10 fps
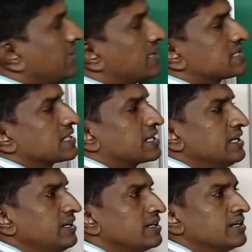
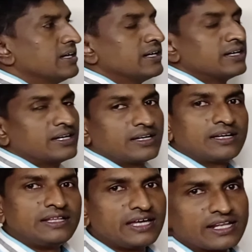intersecting,
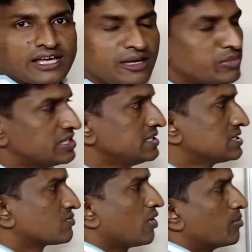there the image
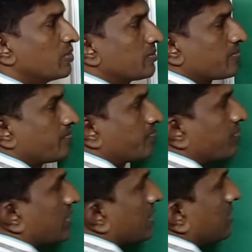is formed.
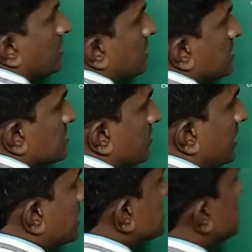So let us